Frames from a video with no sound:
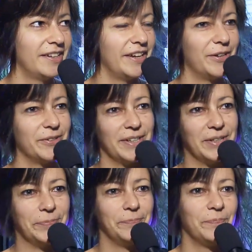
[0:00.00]
Now,
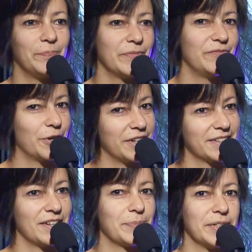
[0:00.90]
um,
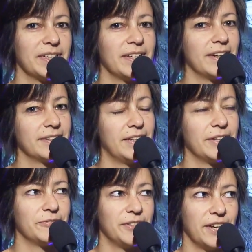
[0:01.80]
Vert.x has been getting a
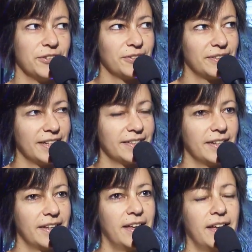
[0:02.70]
lot of attention lately,